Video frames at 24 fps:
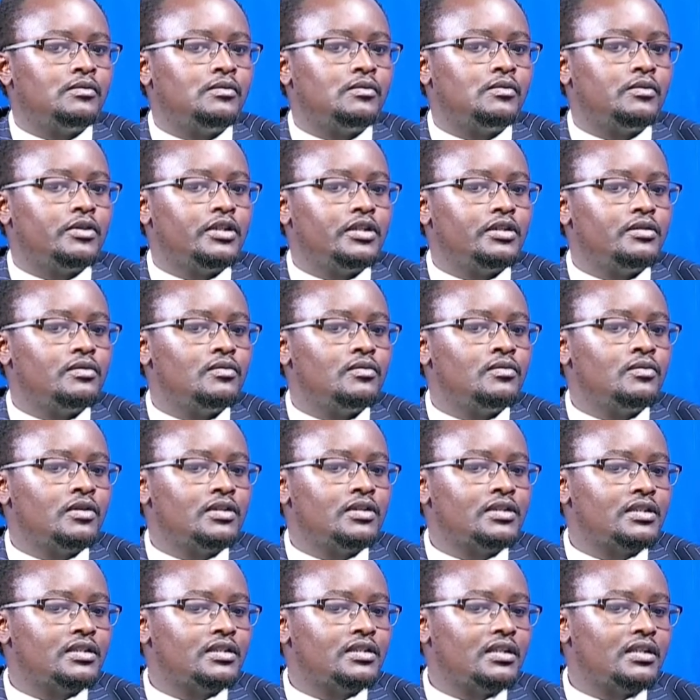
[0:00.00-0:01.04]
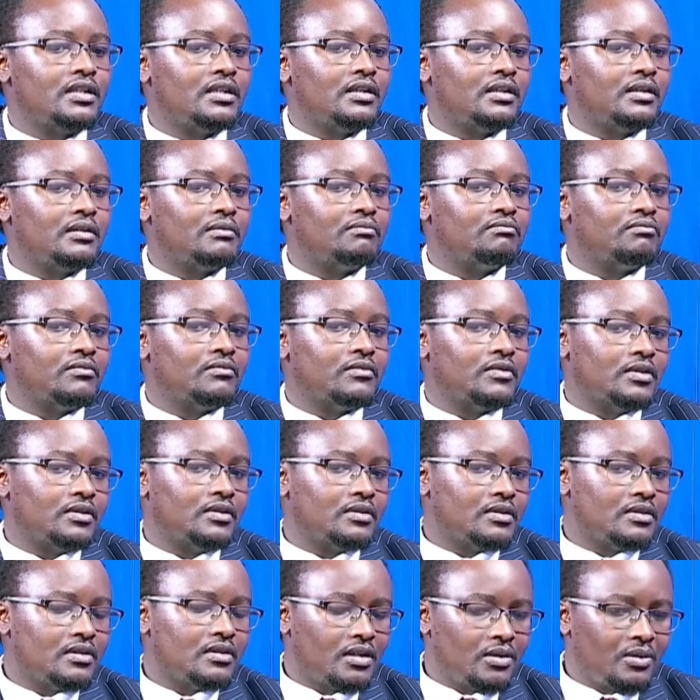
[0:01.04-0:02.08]
We do not,
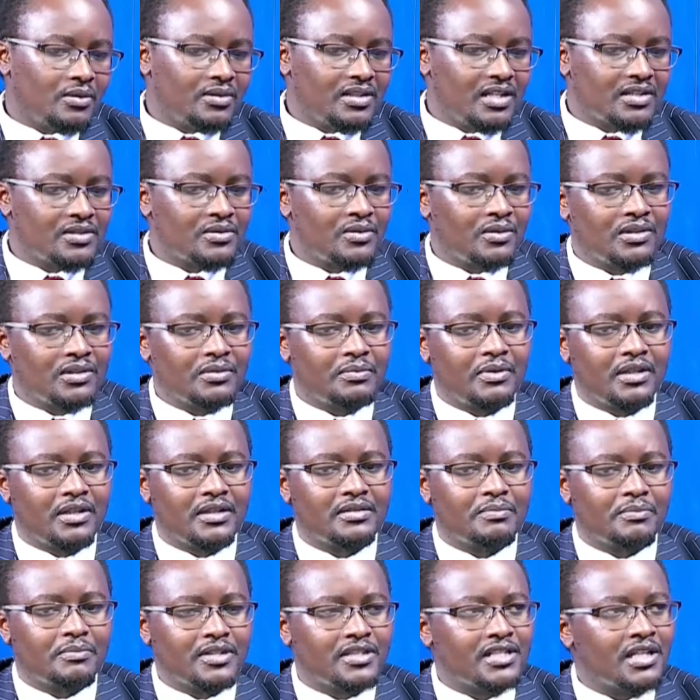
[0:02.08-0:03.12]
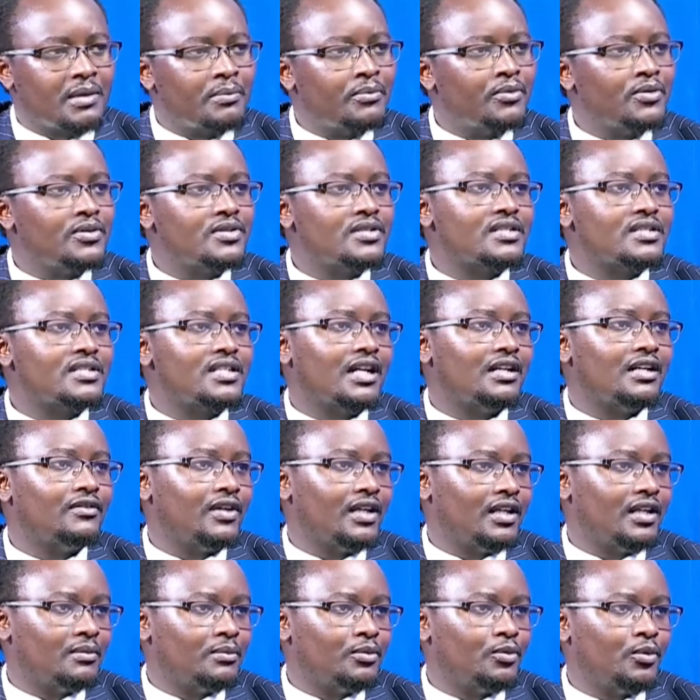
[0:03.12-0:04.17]
the law does not presuppose
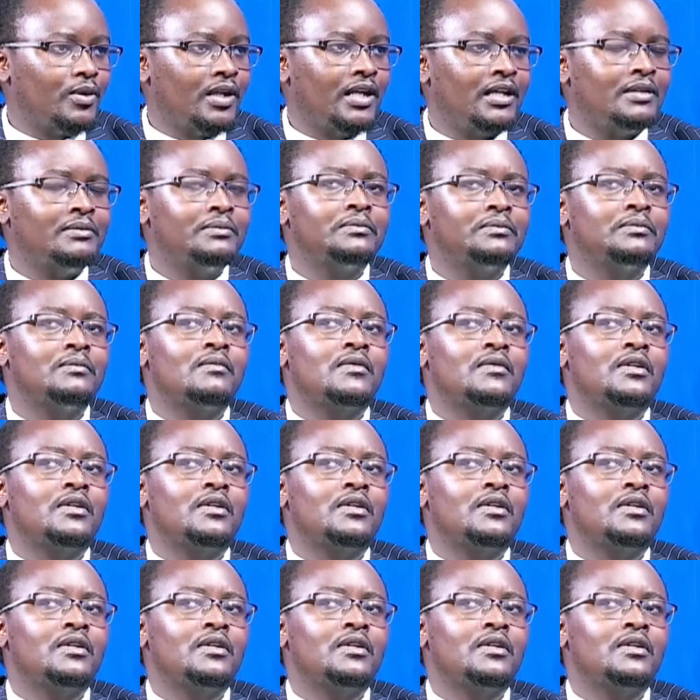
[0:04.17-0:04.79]
self-help, where